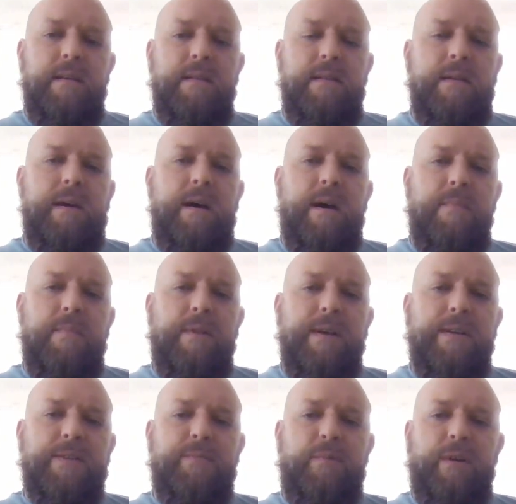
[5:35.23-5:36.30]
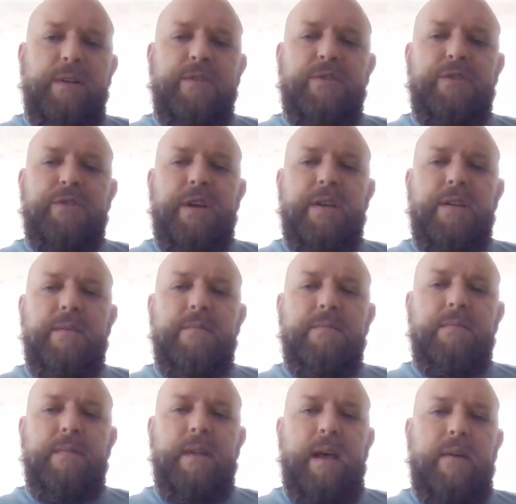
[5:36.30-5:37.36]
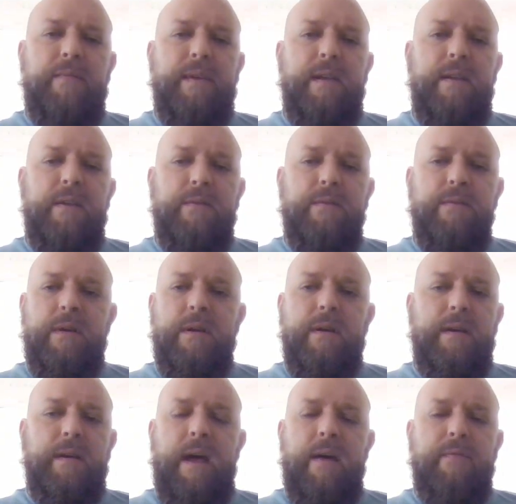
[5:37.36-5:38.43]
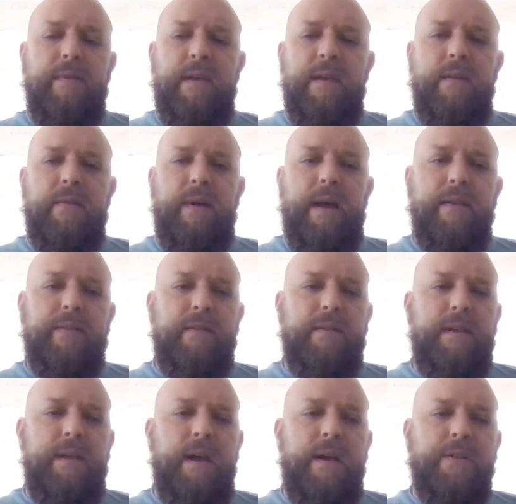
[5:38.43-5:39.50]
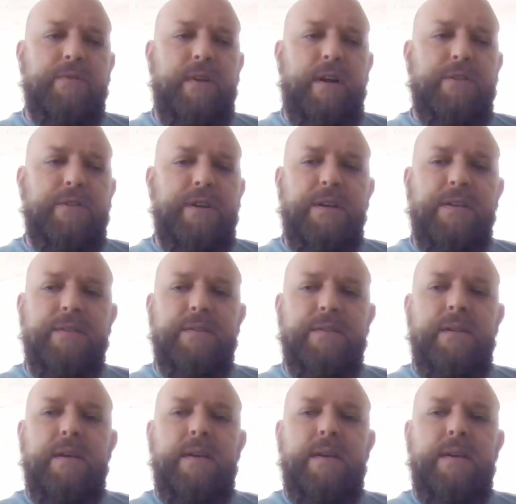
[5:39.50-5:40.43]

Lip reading: the complex branched-chain alpha-keto acid dehydrogenase,